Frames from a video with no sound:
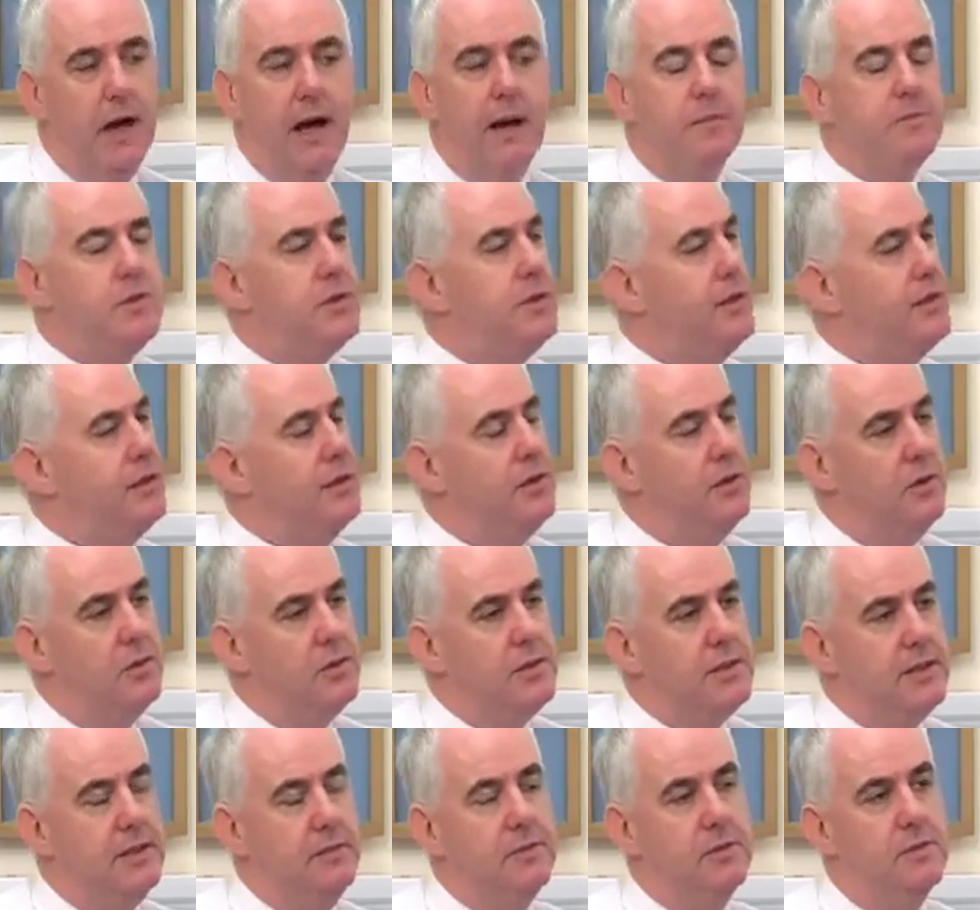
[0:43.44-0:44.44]
Absolutely no
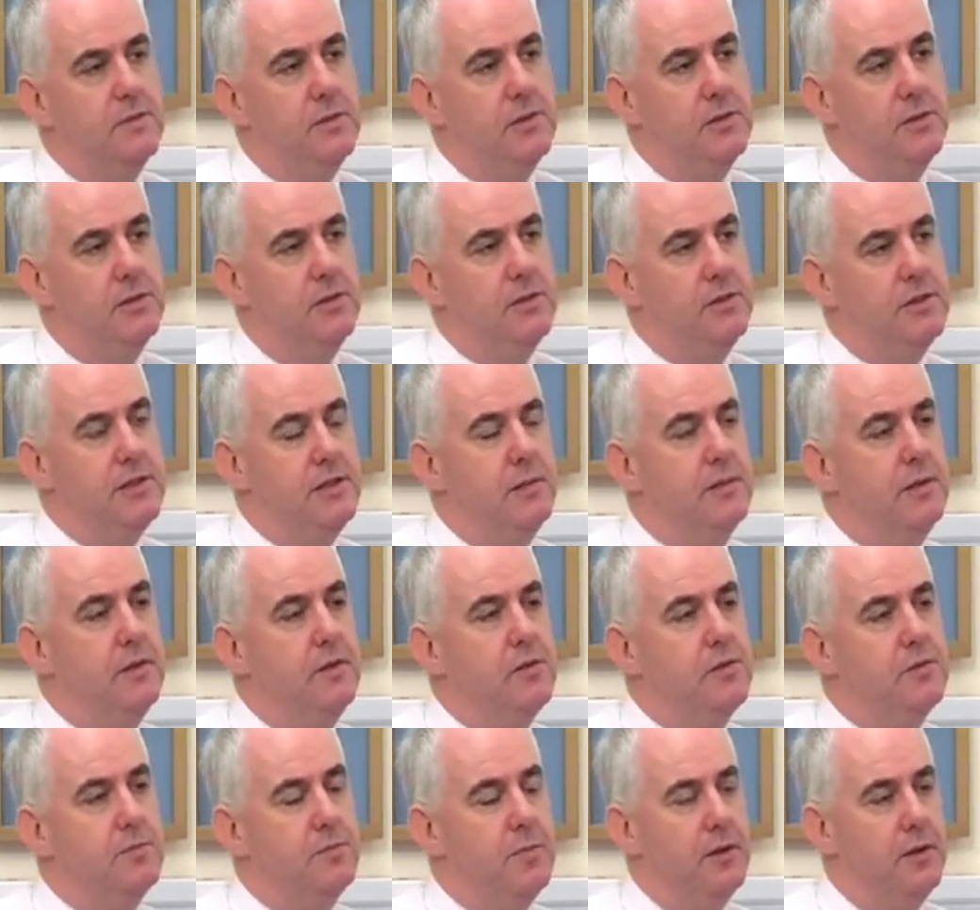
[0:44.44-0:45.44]
symptom at all. Somebody
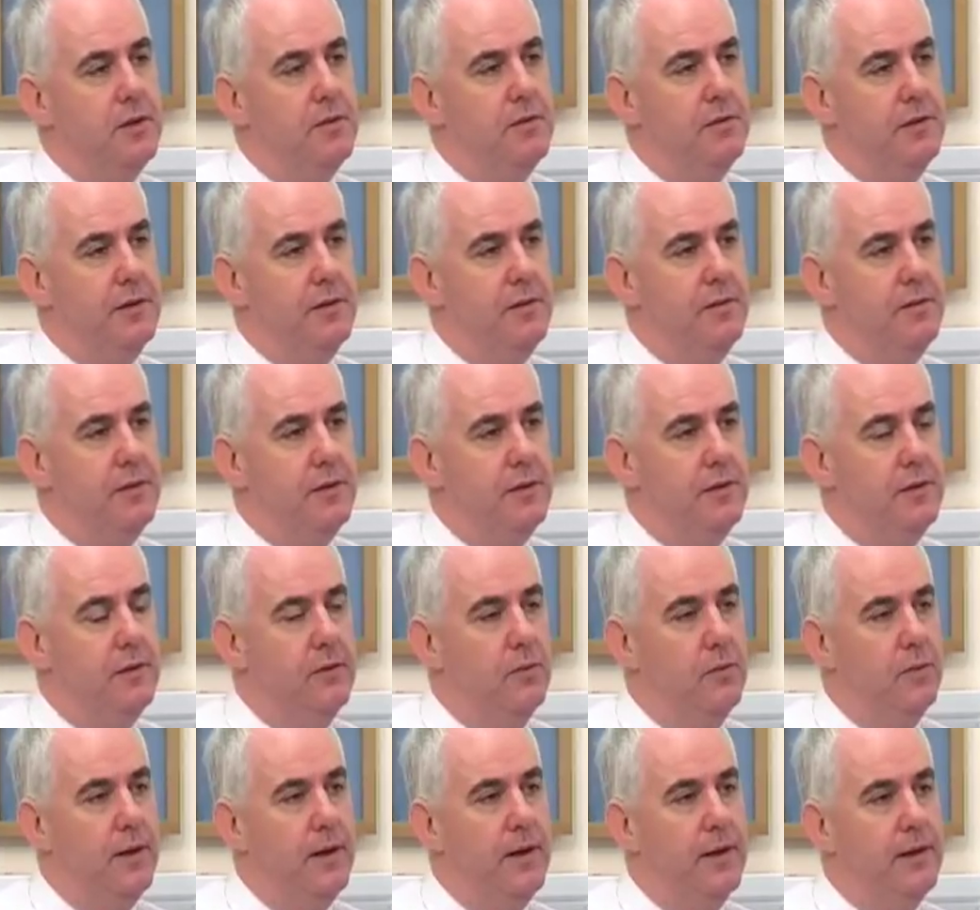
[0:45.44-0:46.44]
who's perfectly fit
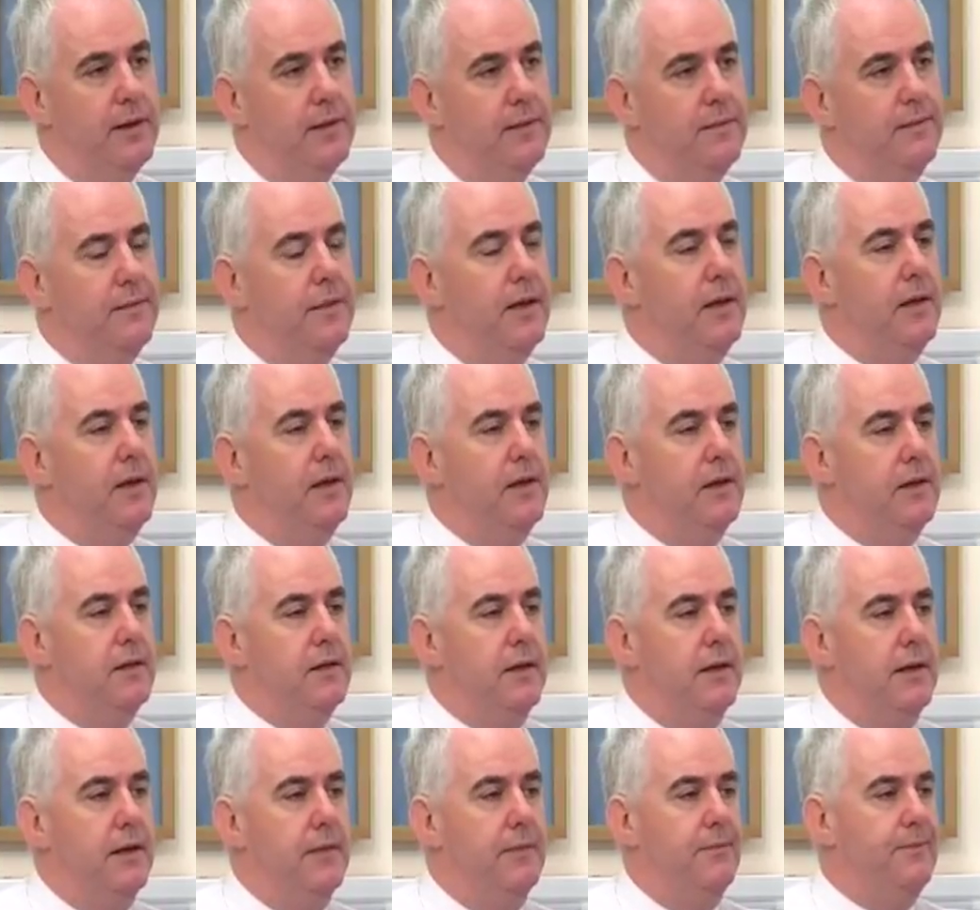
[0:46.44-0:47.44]
and well,
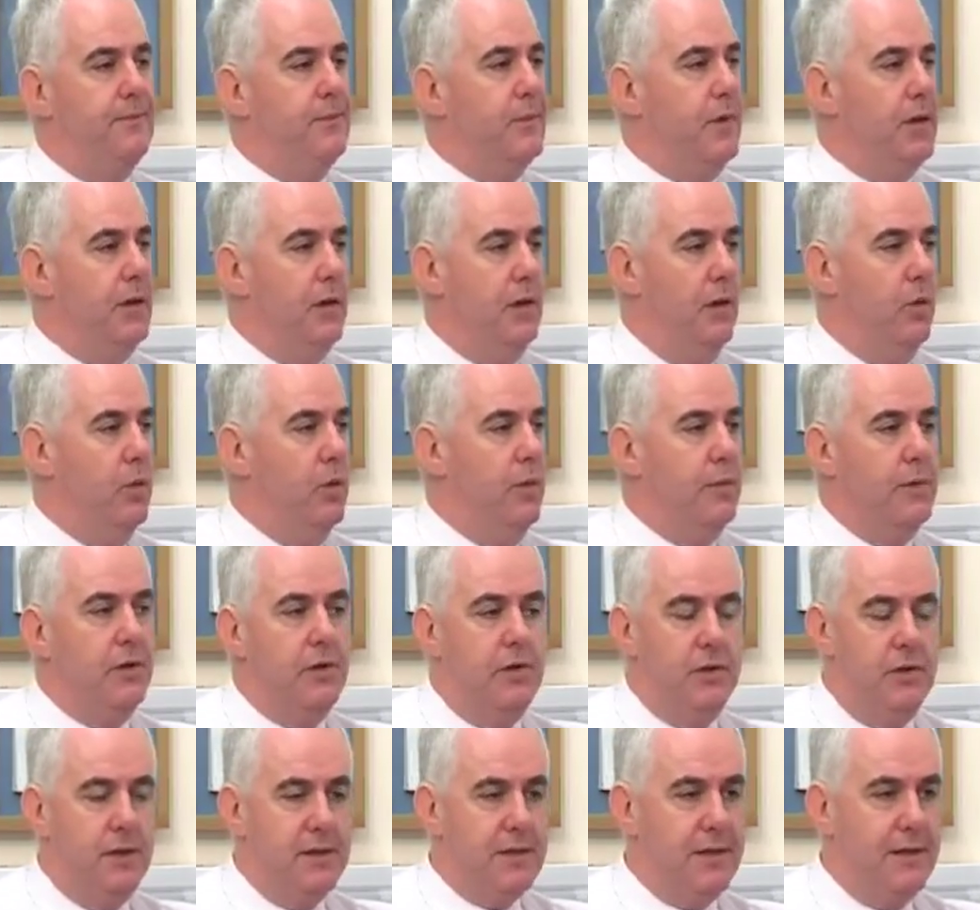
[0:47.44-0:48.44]
a woman
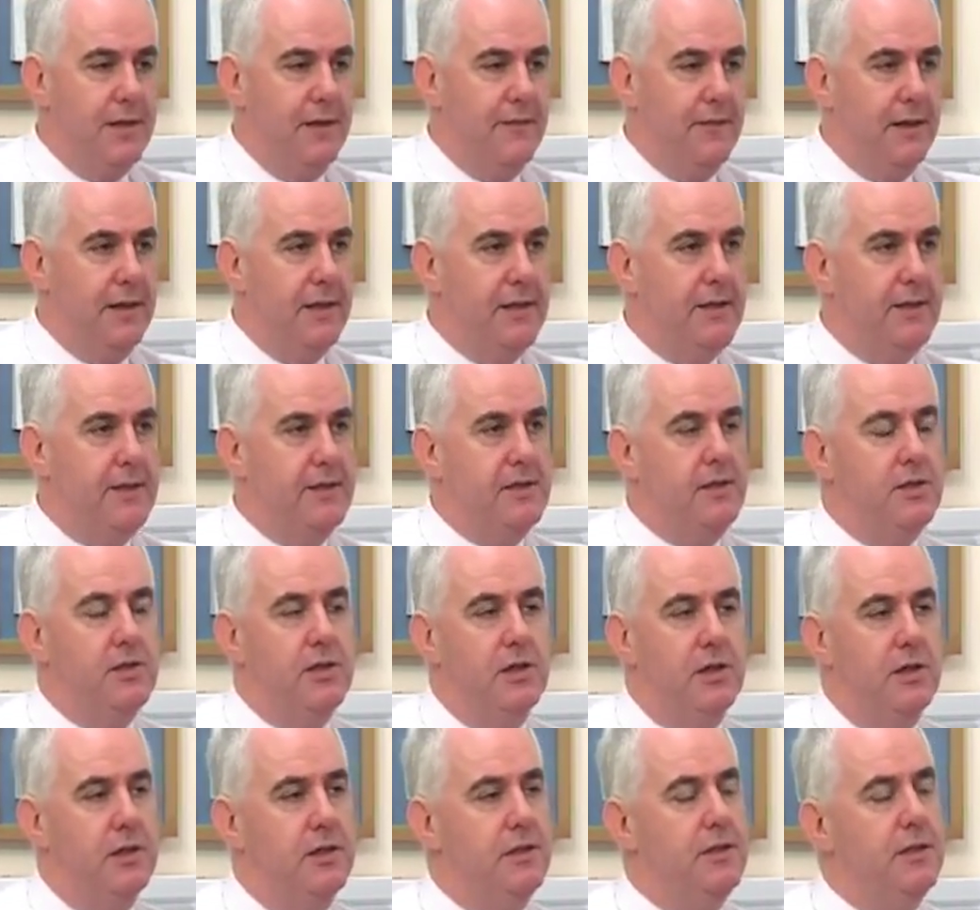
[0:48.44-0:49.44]
who doesn't have any
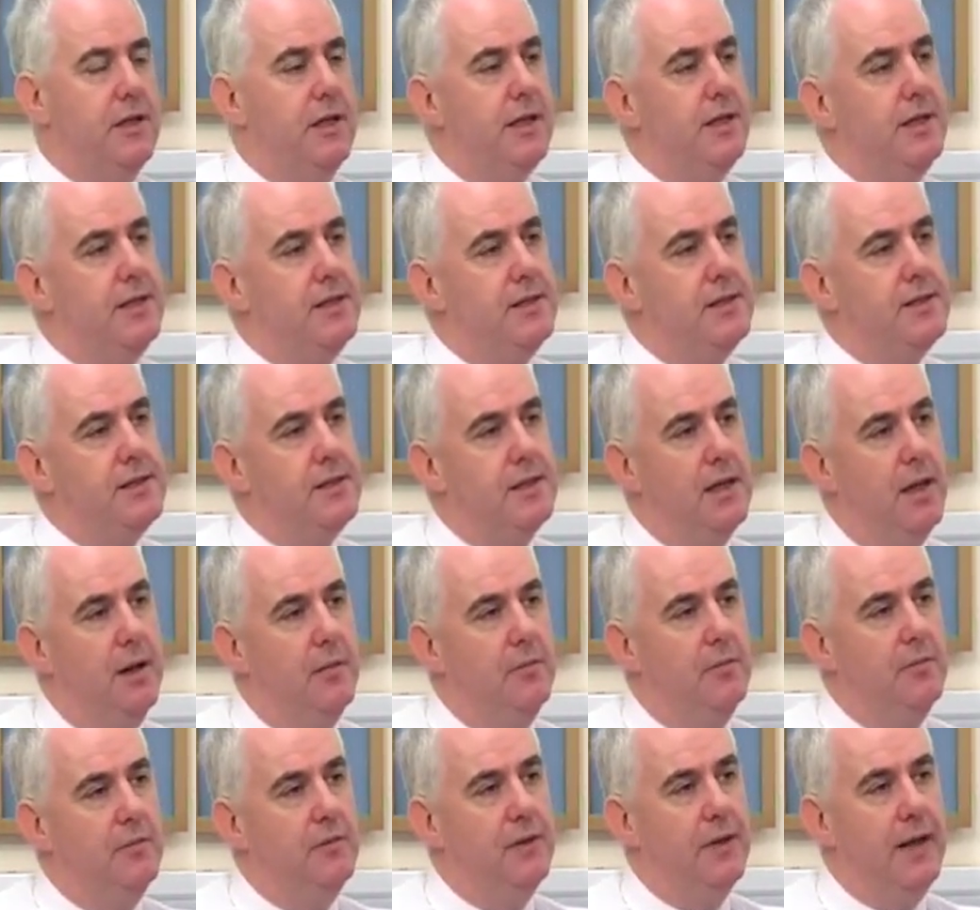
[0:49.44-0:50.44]
discharge, any
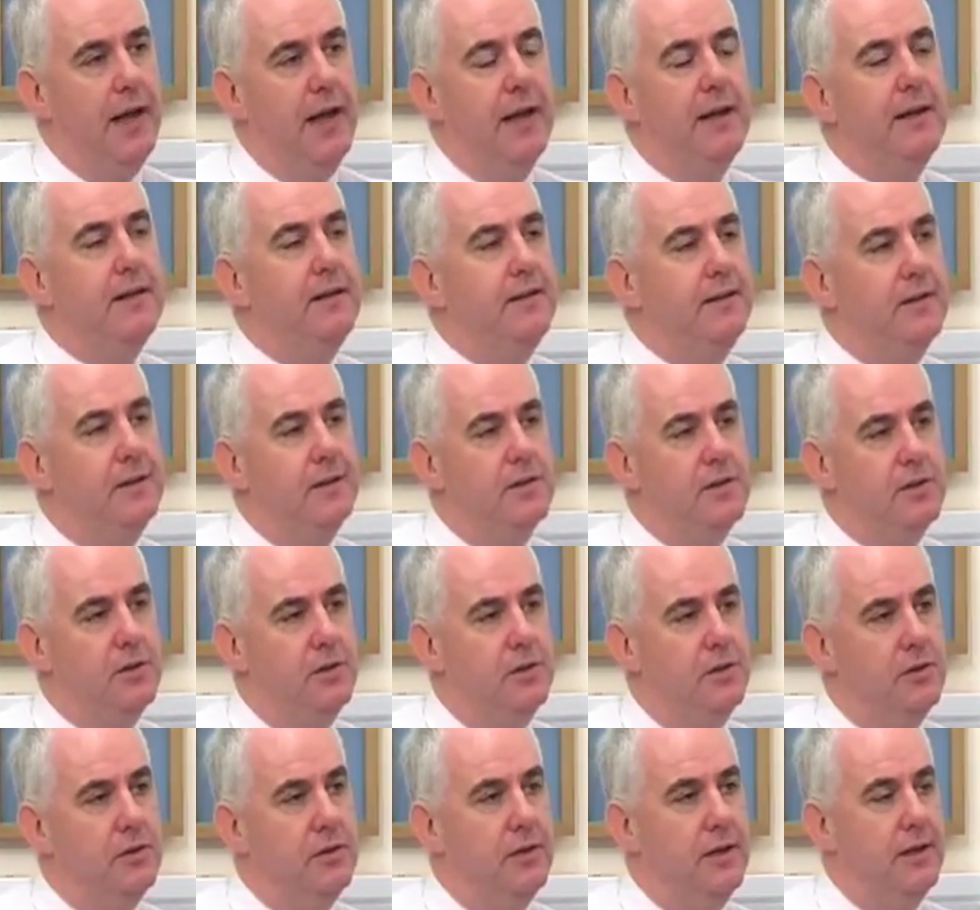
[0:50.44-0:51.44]
discomfort, anything at
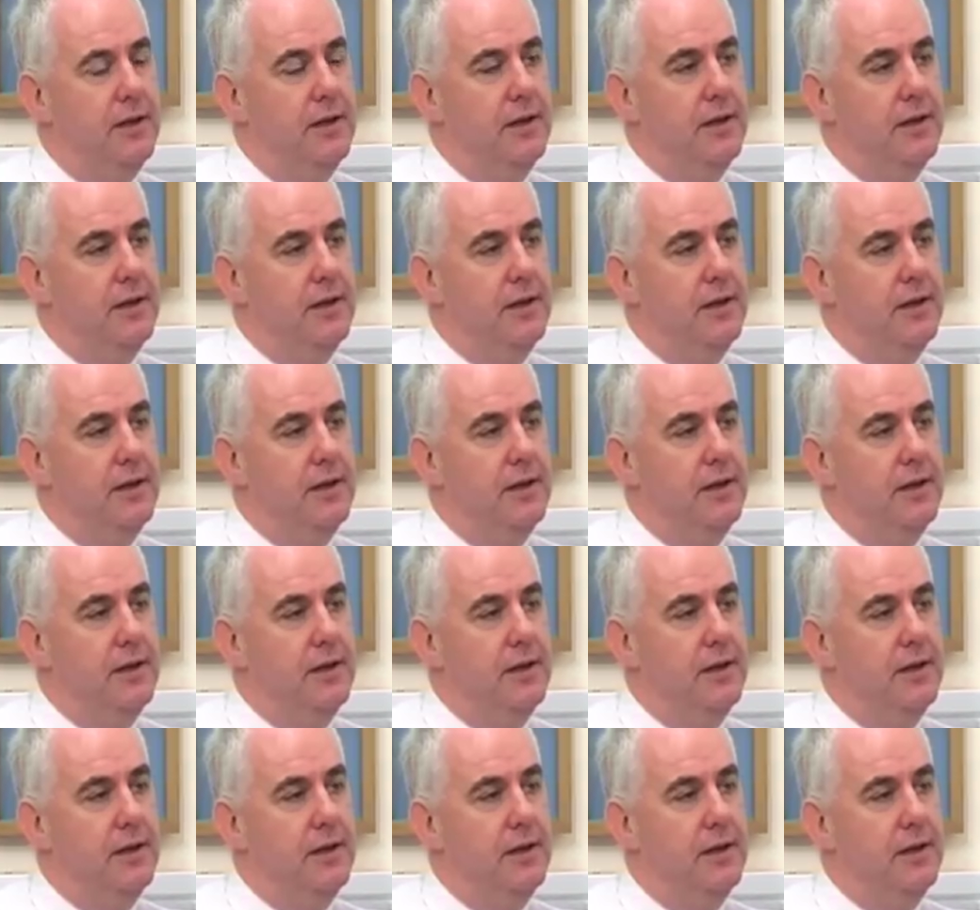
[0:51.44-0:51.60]
all